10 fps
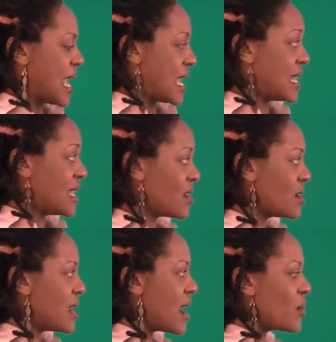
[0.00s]
And here
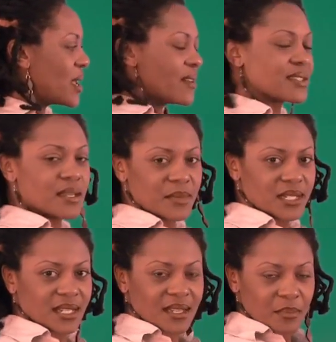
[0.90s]
now we have
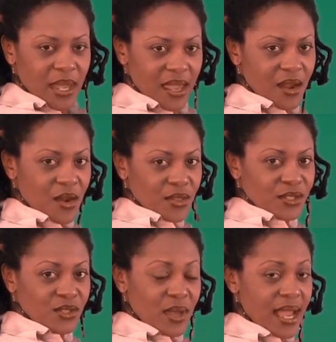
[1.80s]
something to compare
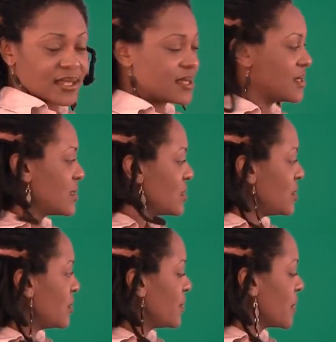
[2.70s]
the two axes
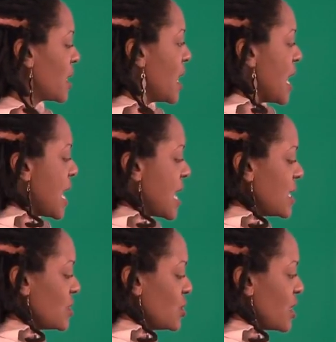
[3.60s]
to.
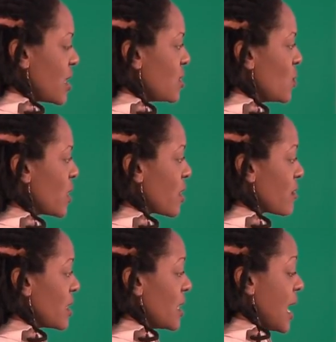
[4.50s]
In
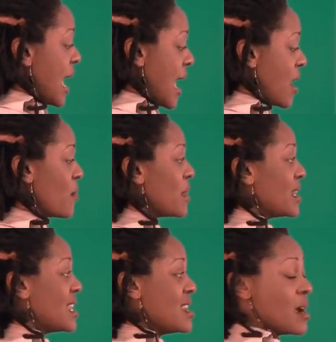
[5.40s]
January, how
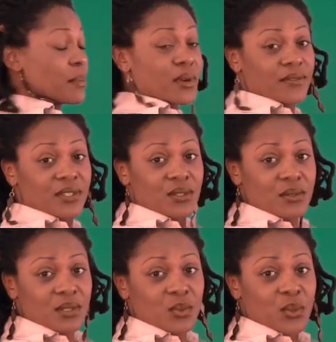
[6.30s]
many number of
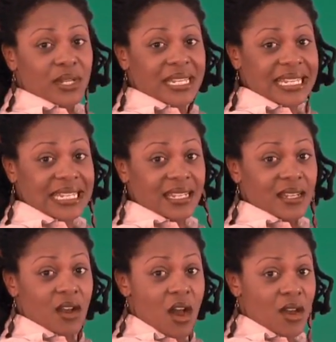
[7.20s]
students were
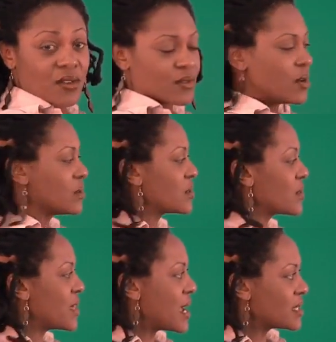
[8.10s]
in honor roll?
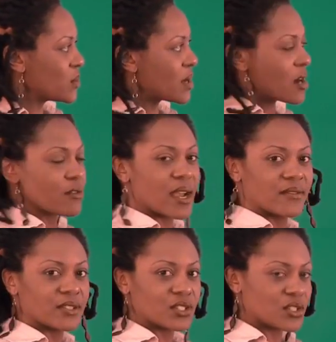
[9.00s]
So that's what our
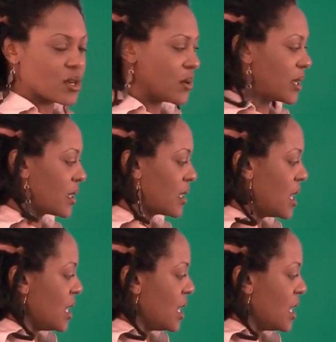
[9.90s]
graph is showing.